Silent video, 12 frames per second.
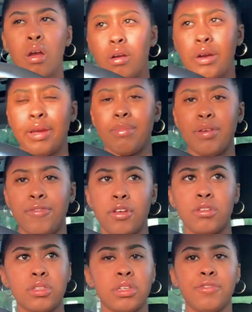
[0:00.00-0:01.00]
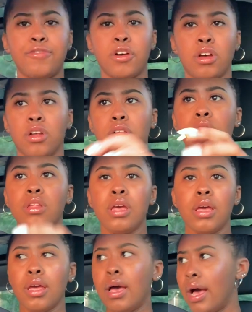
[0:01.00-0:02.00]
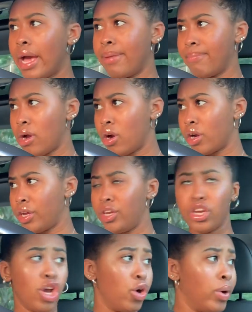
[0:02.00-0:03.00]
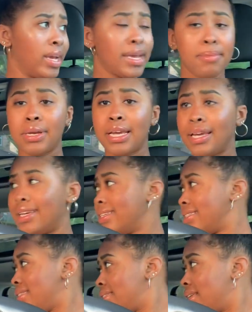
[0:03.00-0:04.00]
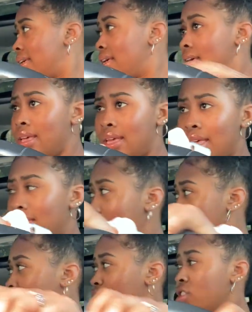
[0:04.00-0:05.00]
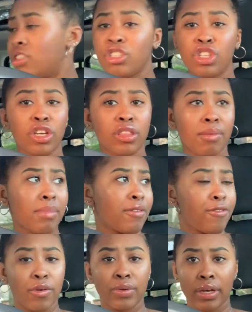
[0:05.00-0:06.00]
All right, my phone's gonna fall. I'm already knowing because that's just the shit that my phone